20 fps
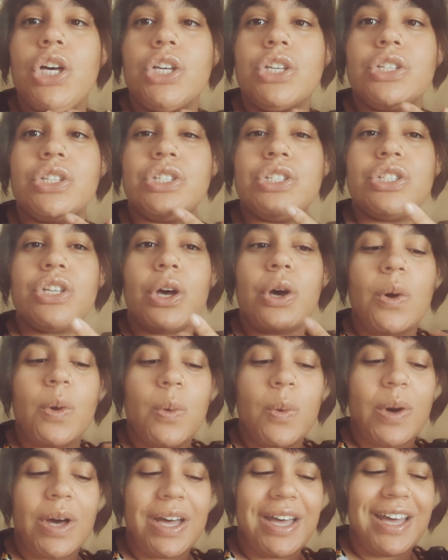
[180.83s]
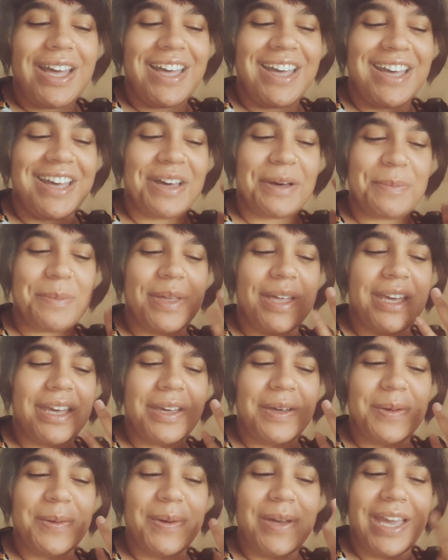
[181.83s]
So uh, I'm
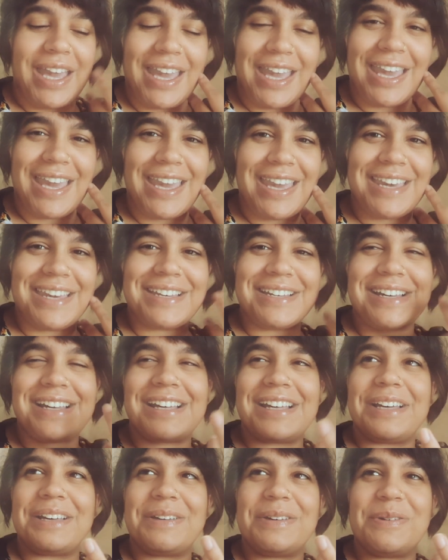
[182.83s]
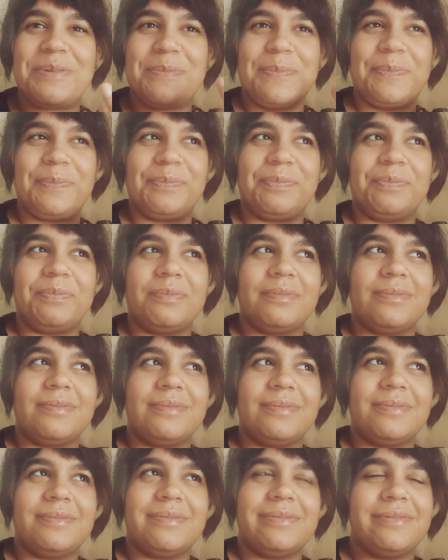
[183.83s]
like, okay, um,
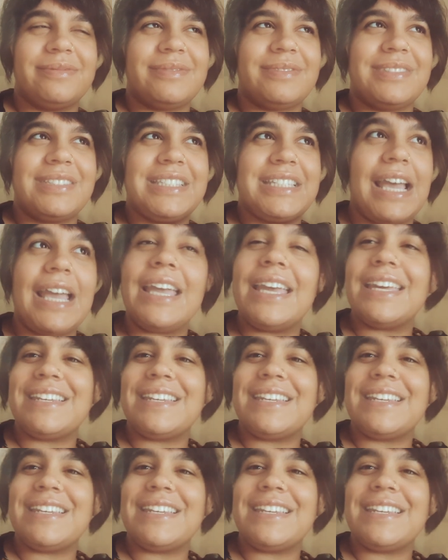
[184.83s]
dang